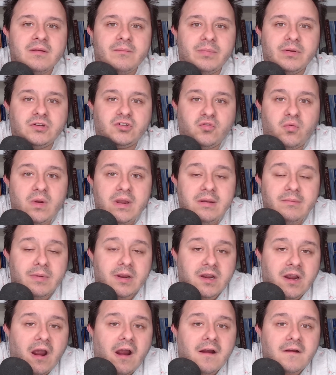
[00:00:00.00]
between
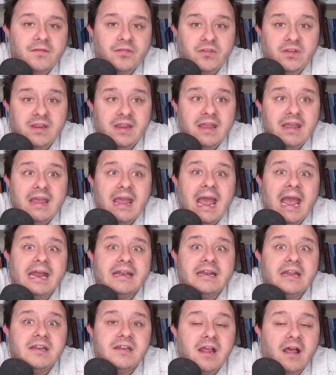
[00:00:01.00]
McCarthy
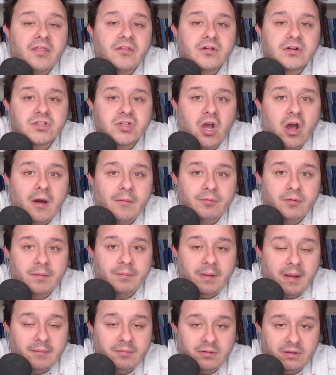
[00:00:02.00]
and another top
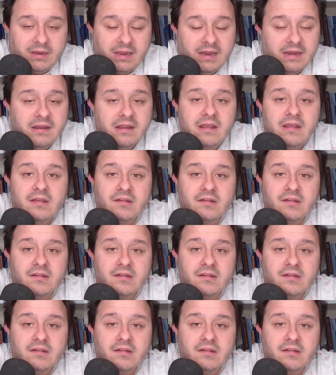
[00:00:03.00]
Republican.